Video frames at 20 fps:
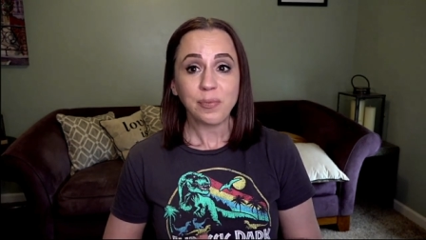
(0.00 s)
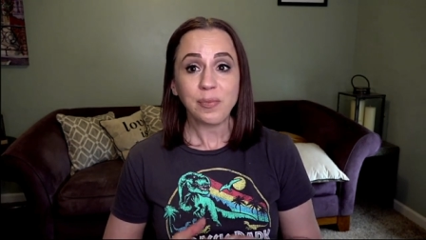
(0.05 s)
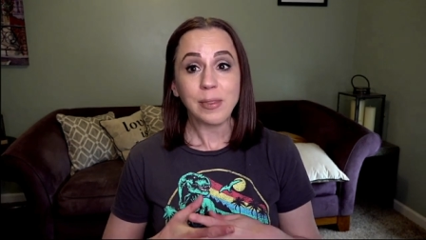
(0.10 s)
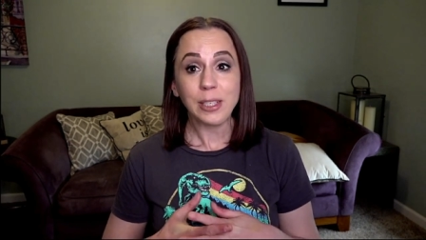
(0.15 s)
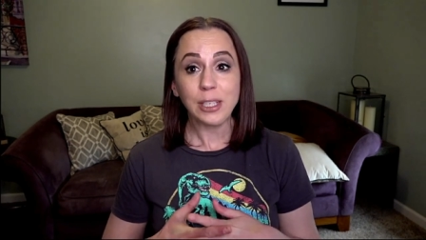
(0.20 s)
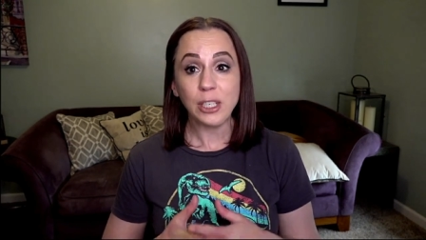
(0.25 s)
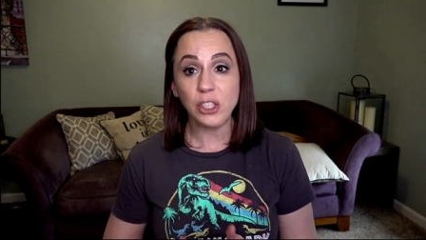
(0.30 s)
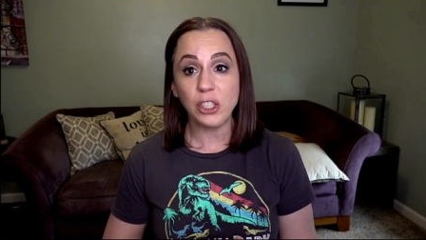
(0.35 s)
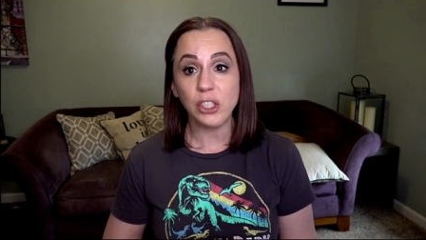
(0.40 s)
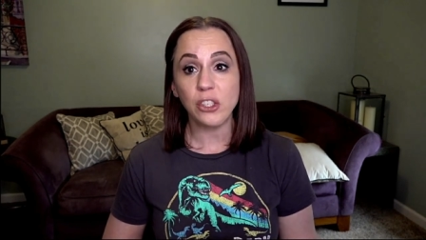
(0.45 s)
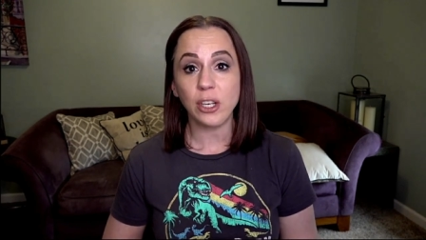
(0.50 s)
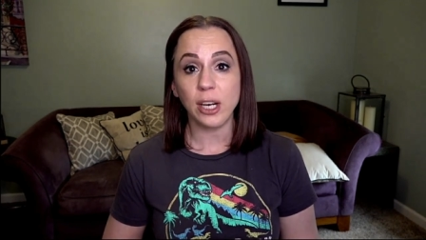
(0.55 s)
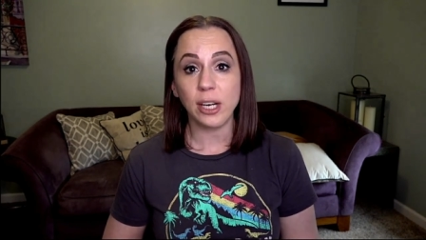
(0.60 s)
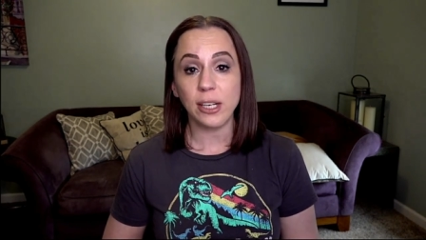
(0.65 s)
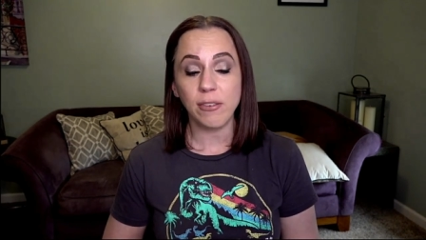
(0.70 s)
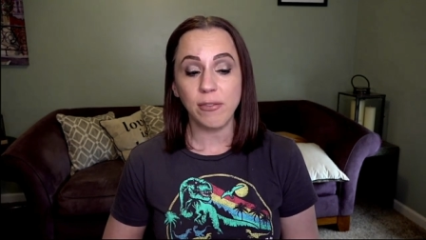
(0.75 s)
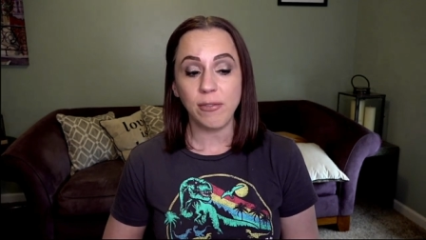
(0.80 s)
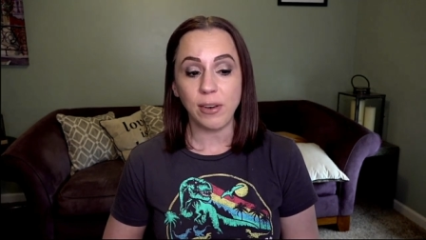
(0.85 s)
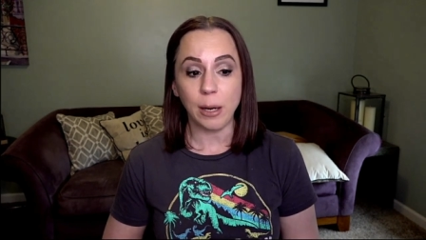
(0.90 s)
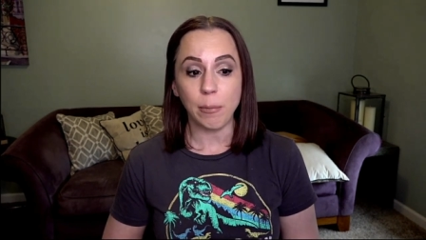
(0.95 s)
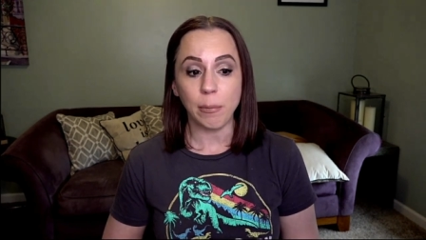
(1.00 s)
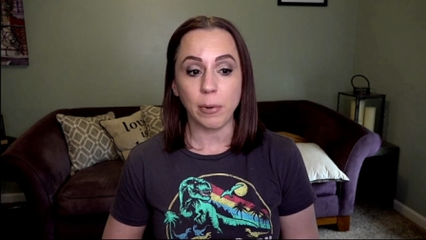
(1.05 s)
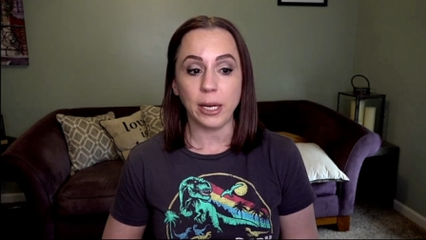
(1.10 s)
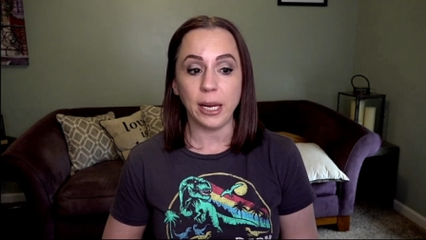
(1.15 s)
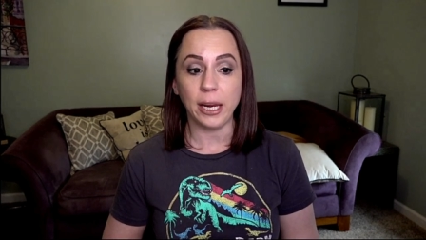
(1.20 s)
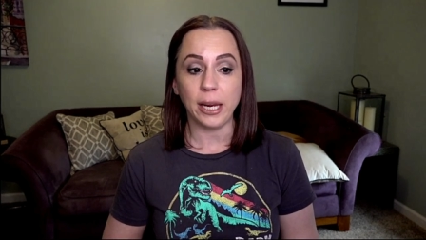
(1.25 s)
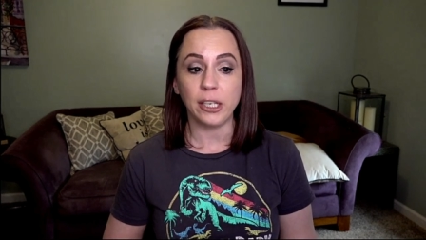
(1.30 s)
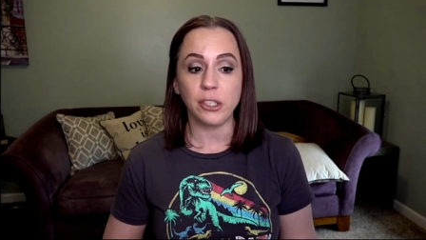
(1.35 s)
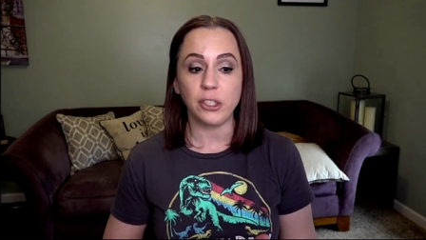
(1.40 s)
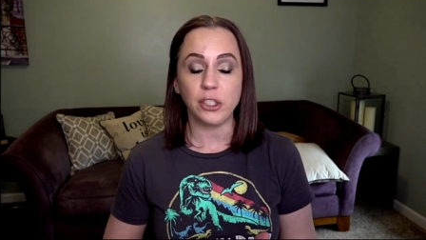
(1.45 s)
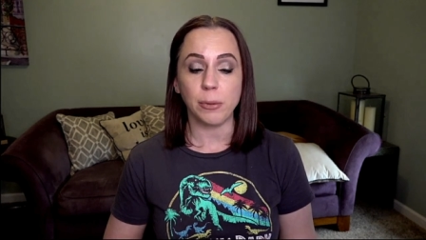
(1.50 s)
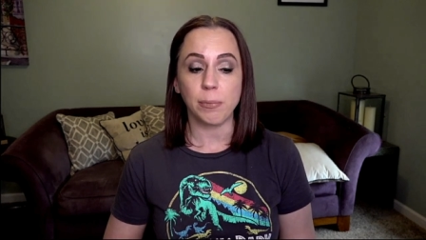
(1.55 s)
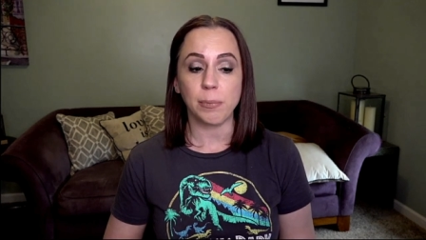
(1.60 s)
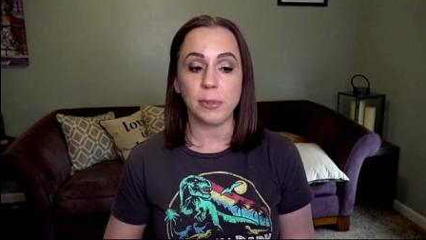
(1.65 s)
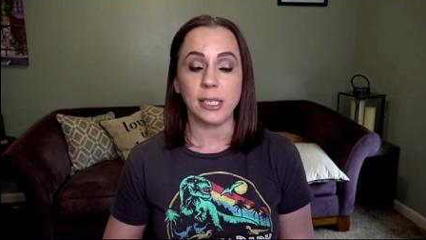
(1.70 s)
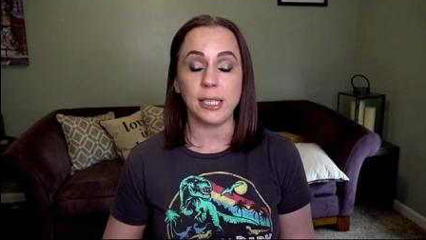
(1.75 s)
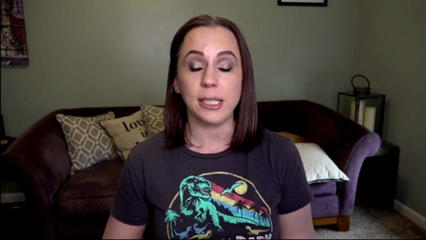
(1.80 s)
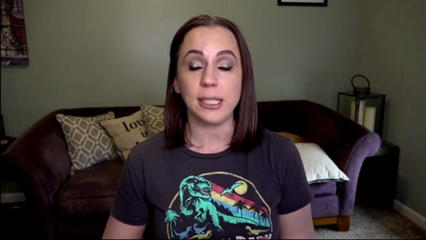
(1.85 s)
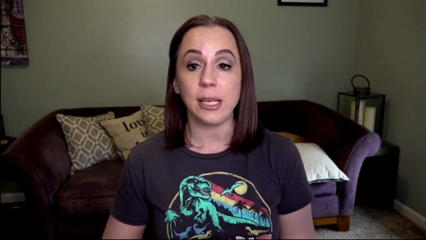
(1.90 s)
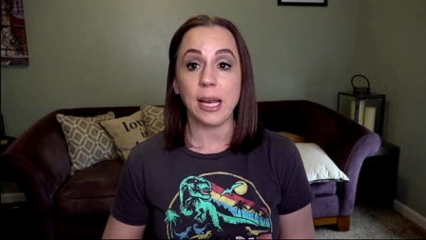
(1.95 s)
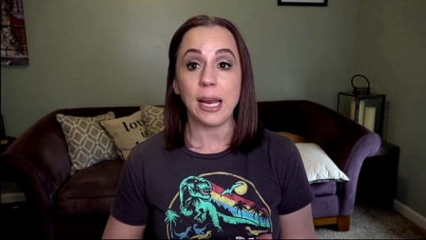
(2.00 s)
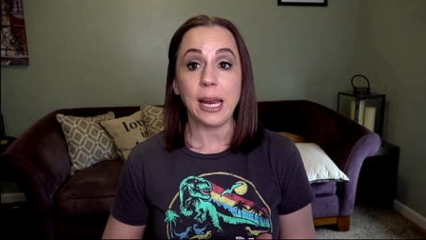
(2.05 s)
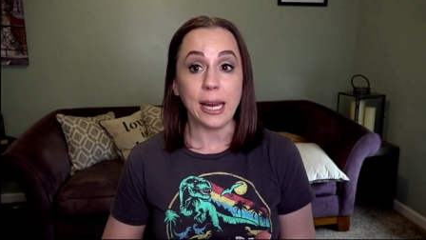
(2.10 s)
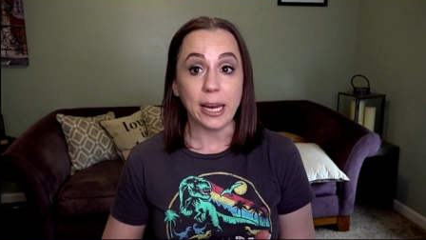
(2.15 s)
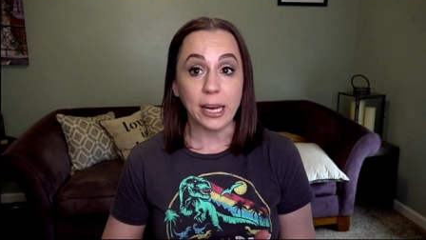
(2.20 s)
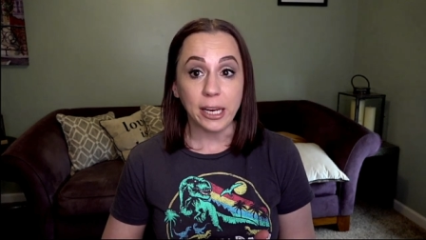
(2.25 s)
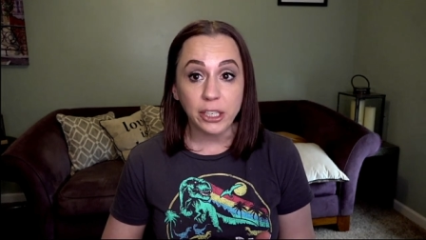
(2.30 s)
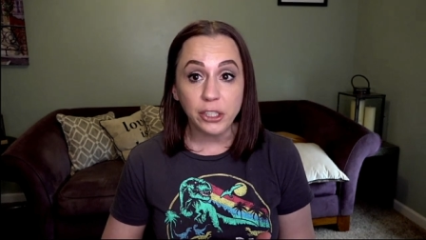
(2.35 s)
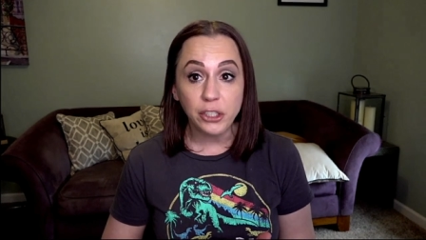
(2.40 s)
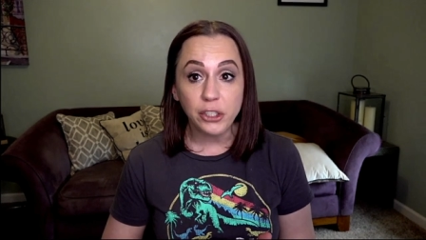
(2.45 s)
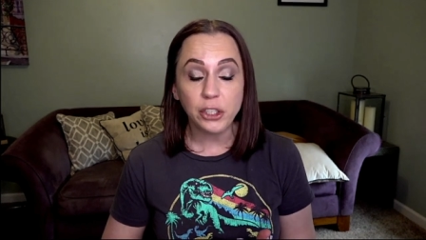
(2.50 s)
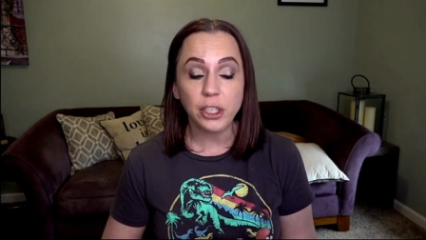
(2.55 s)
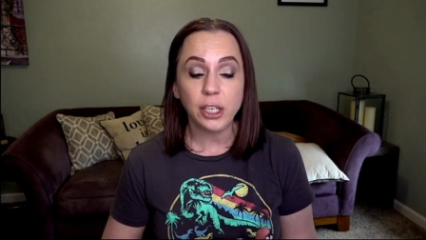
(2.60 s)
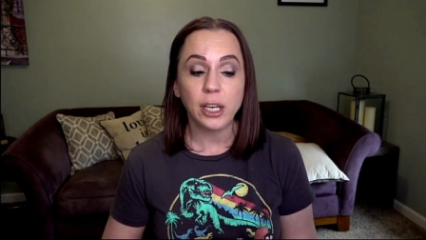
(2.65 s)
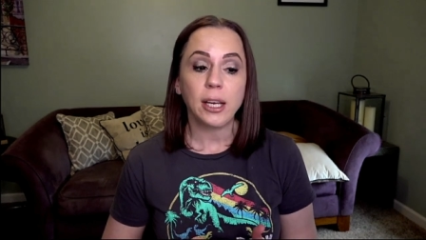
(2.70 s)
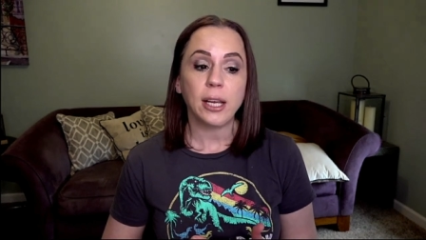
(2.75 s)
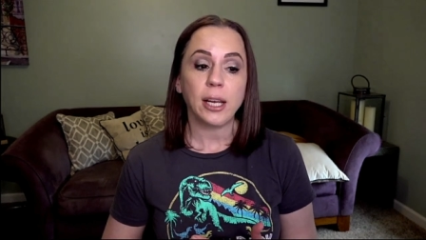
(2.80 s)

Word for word: she tried to fabricate Gypsy's age